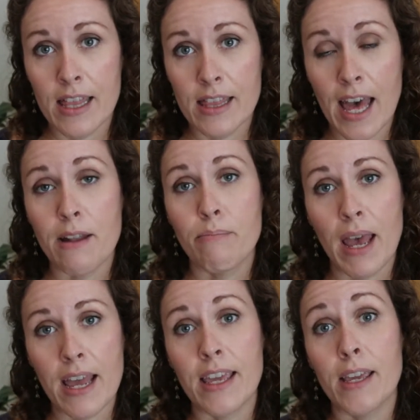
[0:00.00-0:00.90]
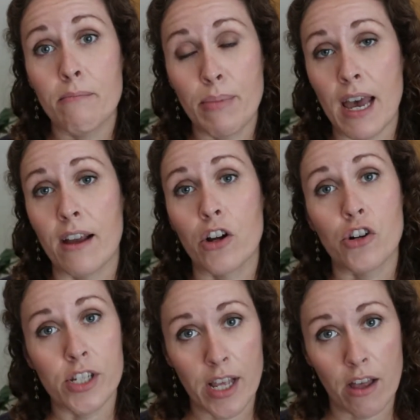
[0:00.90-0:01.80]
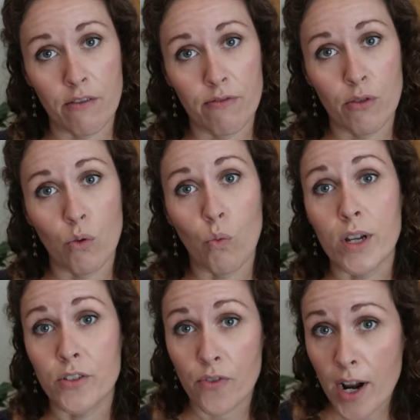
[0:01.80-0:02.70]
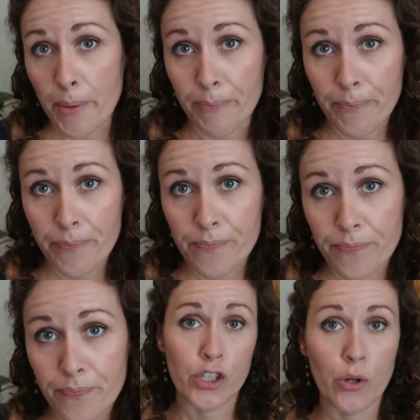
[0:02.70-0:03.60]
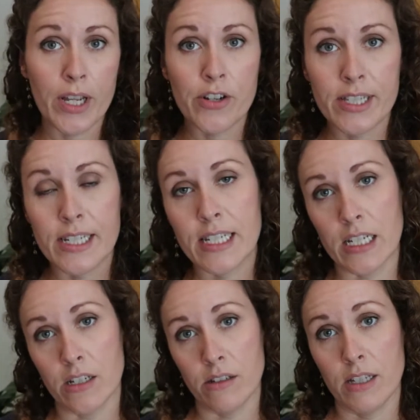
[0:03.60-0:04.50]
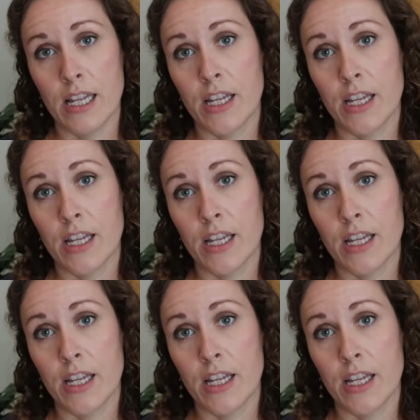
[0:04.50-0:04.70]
that Peggy Beck herself was from. So here's the deal.